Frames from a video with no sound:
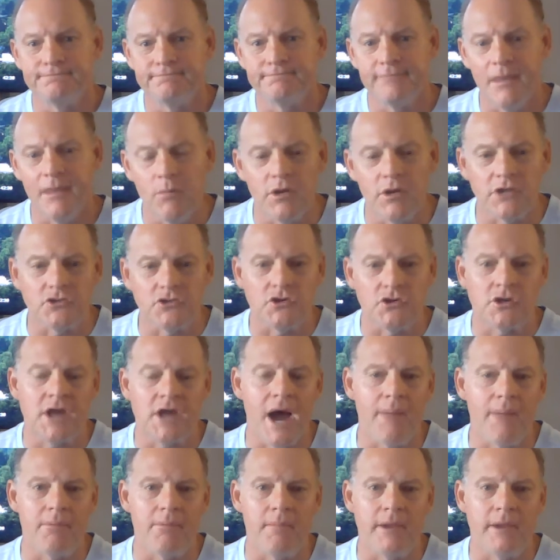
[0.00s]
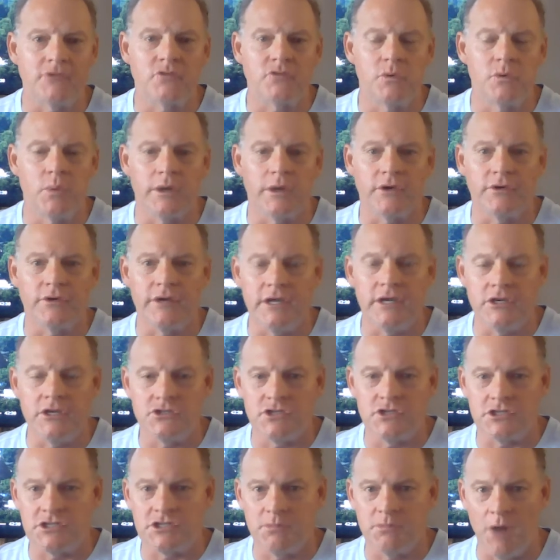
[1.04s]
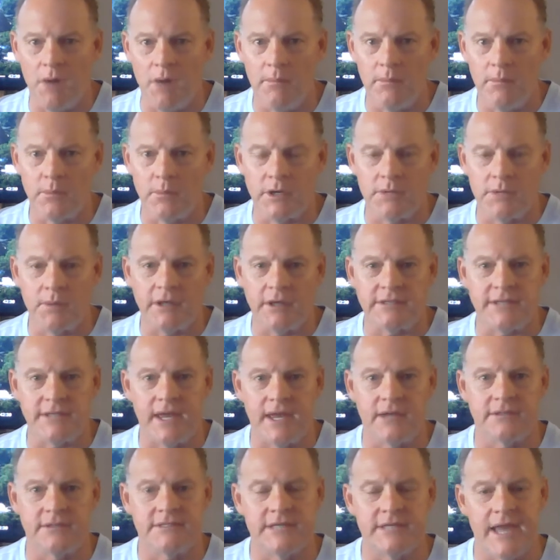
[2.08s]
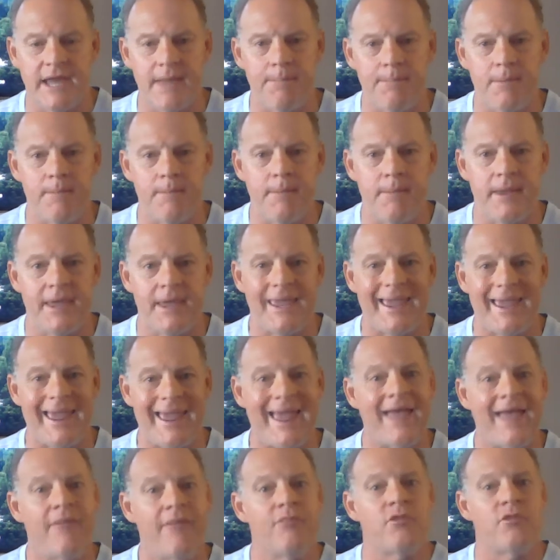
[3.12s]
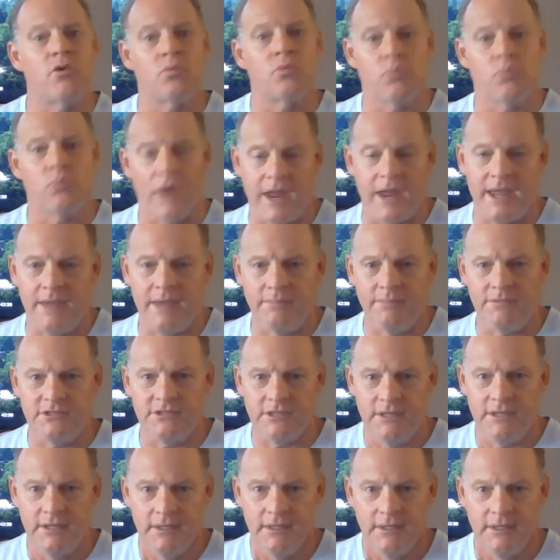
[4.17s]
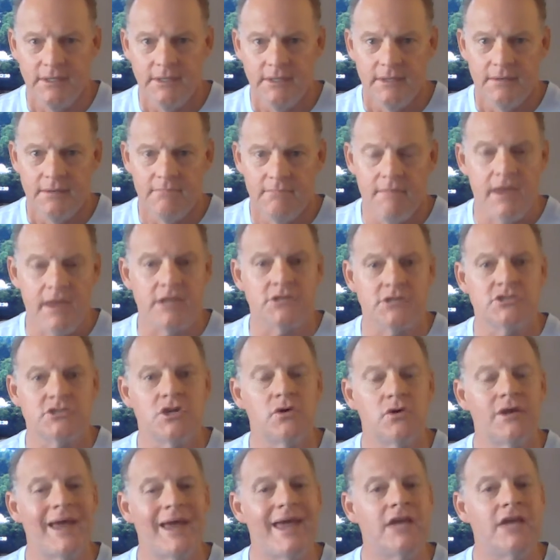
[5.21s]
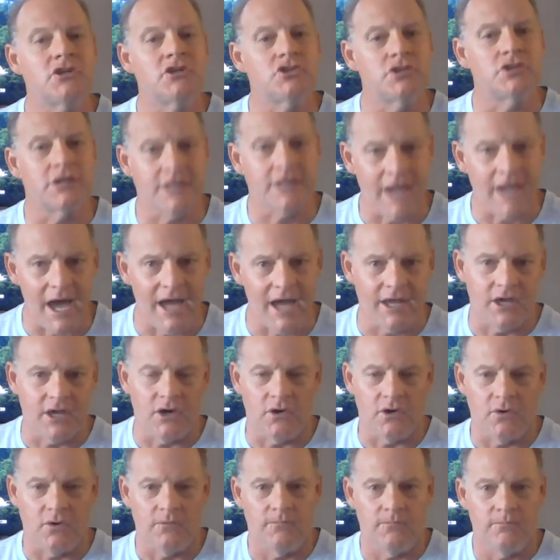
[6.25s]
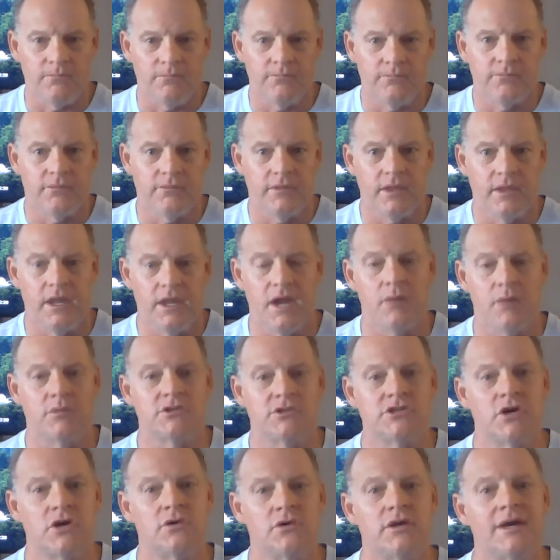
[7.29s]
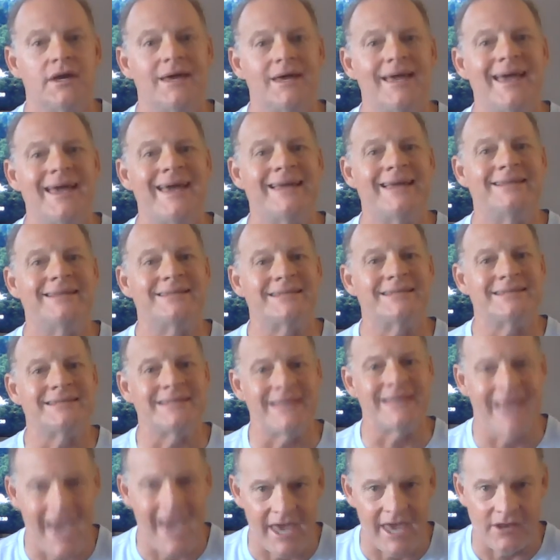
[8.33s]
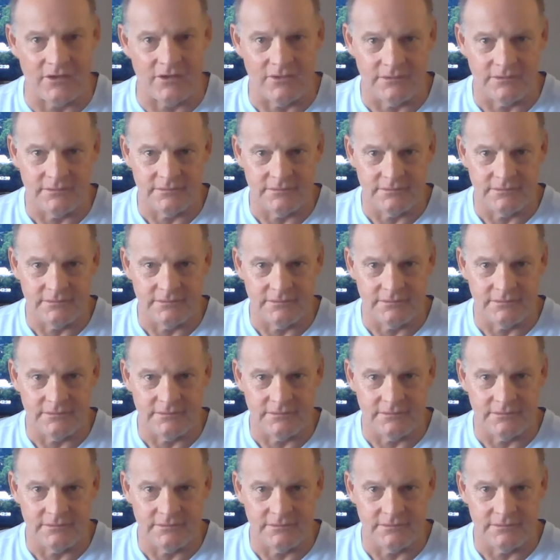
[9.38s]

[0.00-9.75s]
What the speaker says: And we'll get to your complimentary winner in just a moment. We're going to break down Tampa Bay and the Rams, Minnesota and Chicago, Arizona and Seattle.